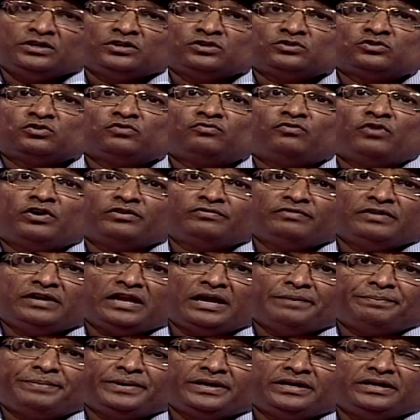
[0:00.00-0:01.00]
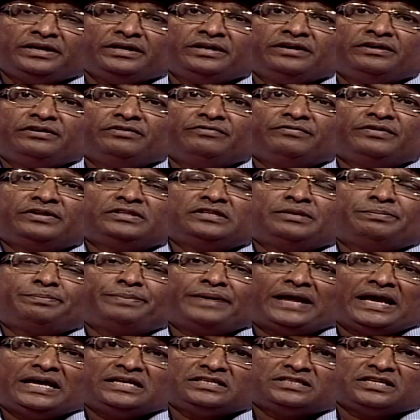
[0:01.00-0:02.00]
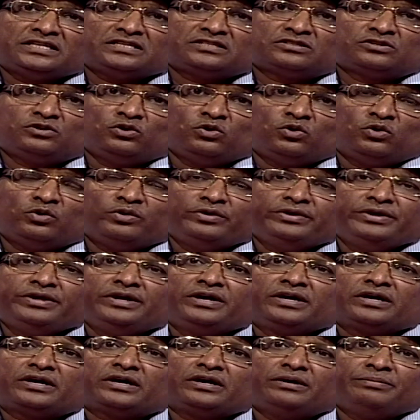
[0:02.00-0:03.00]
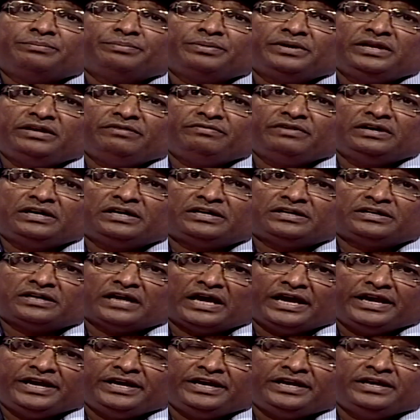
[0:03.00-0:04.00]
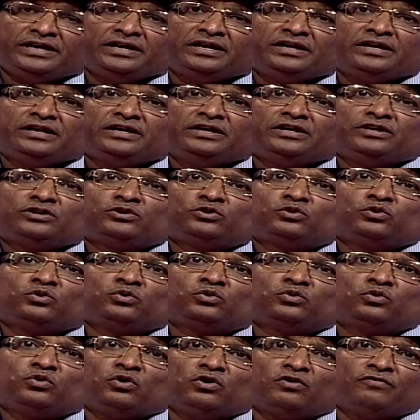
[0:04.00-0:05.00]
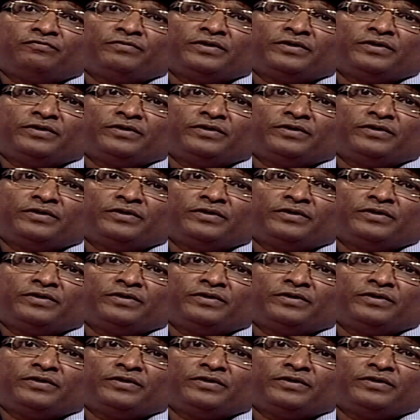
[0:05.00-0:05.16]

So what will happen when the price is low, company will try to go